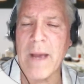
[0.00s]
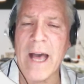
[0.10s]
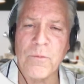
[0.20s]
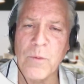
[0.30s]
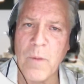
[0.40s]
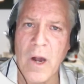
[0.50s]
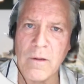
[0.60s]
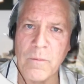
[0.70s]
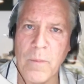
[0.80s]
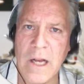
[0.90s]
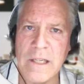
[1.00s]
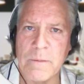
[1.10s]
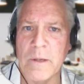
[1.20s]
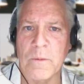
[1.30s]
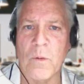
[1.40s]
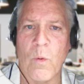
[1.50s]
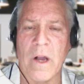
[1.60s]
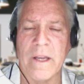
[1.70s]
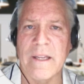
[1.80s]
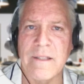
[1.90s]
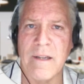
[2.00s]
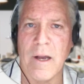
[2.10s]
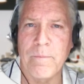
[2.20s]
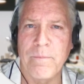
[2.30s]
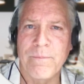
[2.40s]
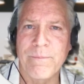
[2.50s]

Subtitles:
bathroom remodel, possibly with a walk-in tub.